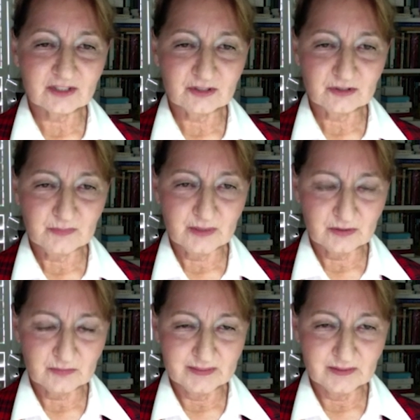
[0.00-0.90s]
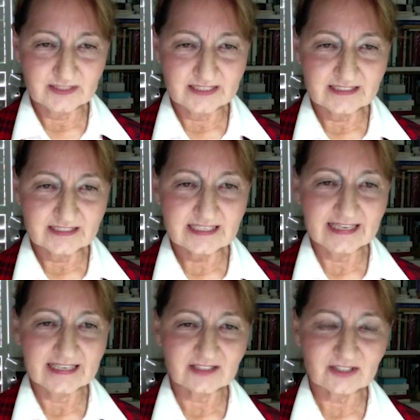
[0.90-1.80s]
to both buildings
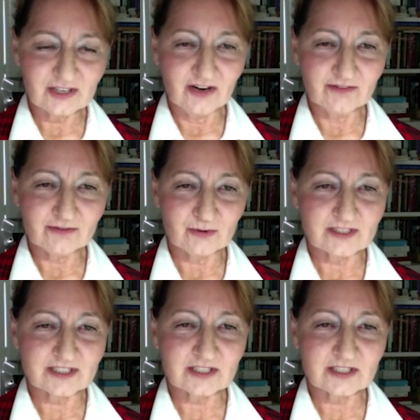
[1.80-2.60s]
and to the golf courses.